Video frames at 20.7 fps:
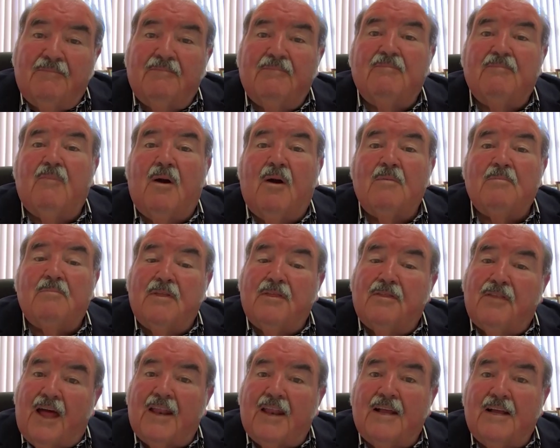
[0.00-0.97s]
won't be
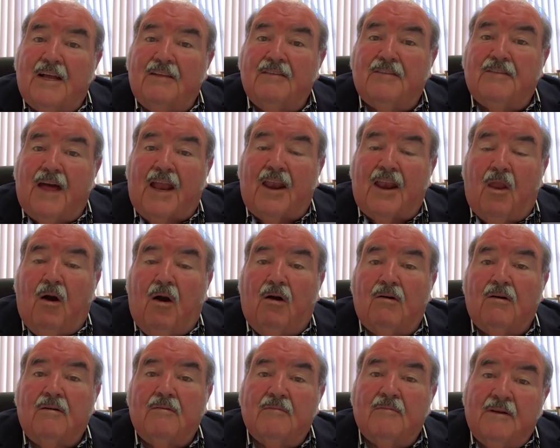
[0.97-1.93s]
that
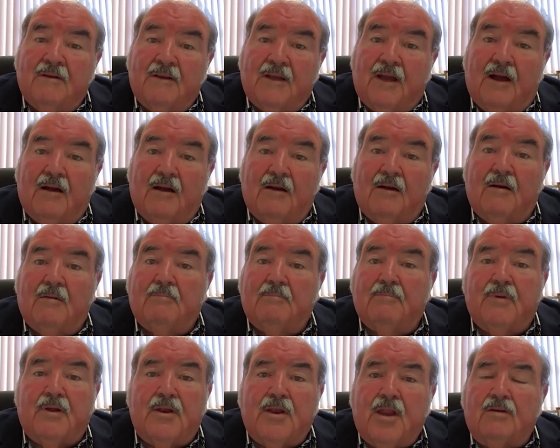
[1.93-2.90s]
long.
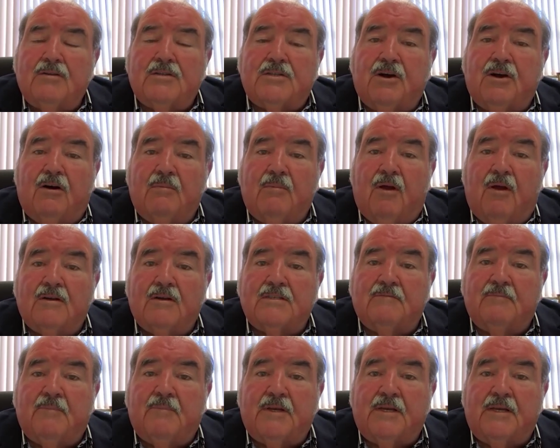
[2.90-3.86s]
But no timelines
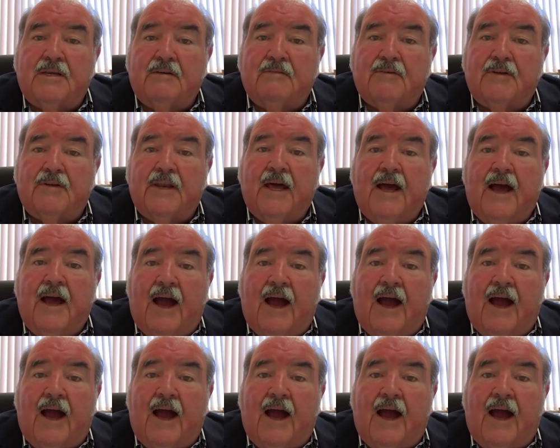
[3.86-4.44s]
have been given